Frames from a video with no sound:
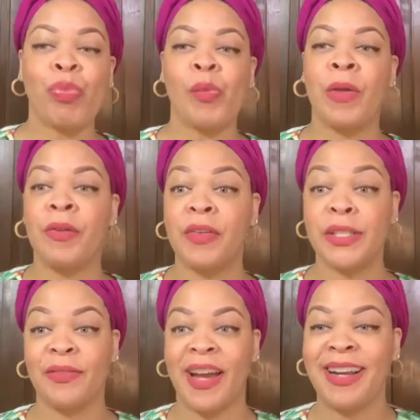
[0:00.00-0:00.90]
The
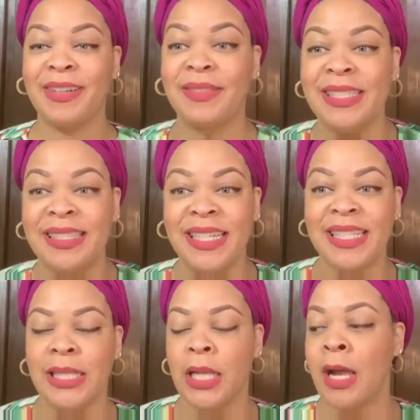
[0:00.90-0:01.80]
first fire of the
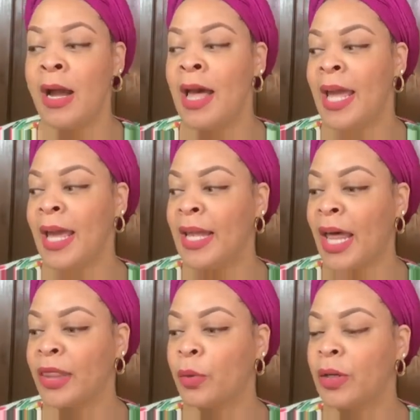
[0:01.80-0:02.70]
season. And I
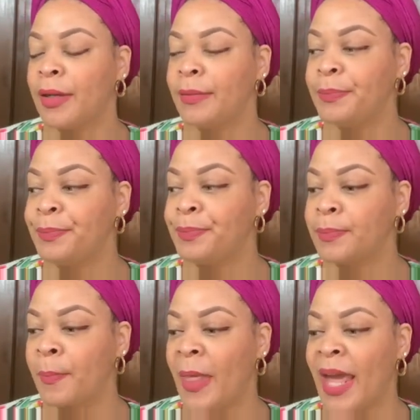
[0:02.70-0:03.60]
thought
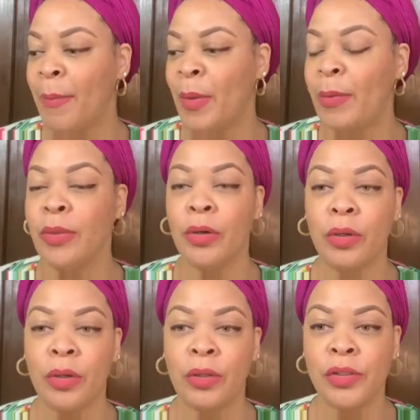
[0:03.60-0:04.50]
that maybe
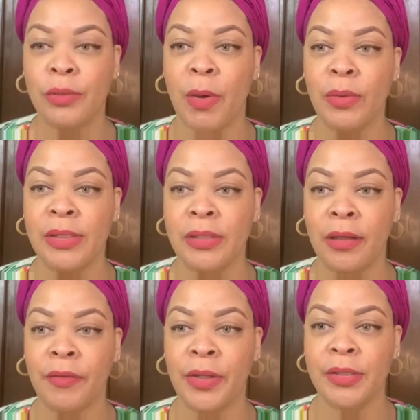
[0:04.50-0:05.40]
the smoke and
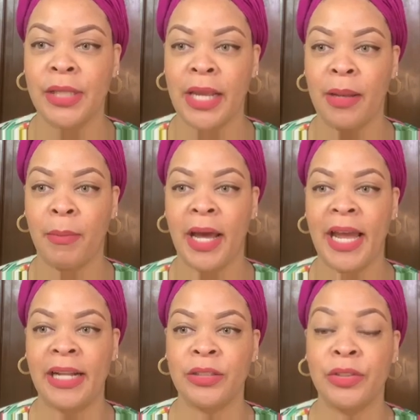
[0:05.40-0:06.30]
stuff irritated my
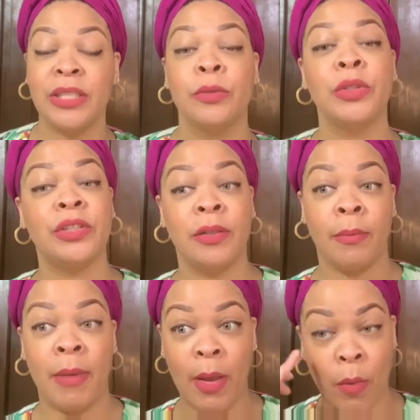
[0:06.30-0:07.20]
allergies, which it
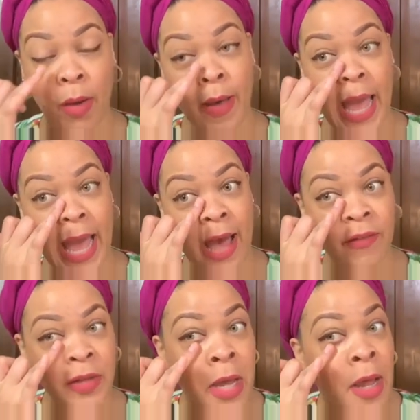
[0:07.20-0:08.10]
may well have.
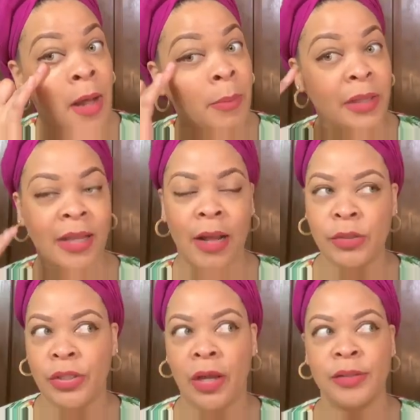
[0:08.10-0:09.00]
But then I was
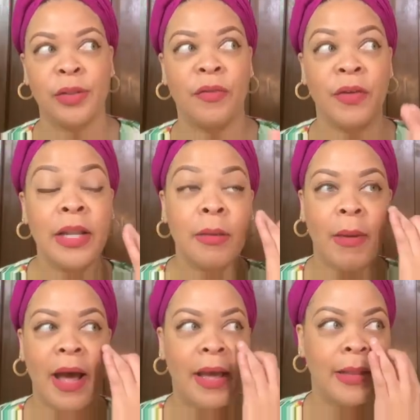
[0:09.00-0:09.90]
talking to a friend of
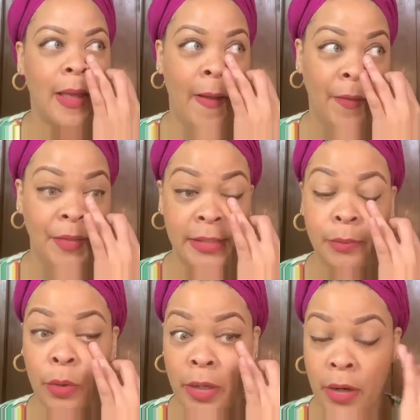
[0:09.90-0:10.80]
mine this morning.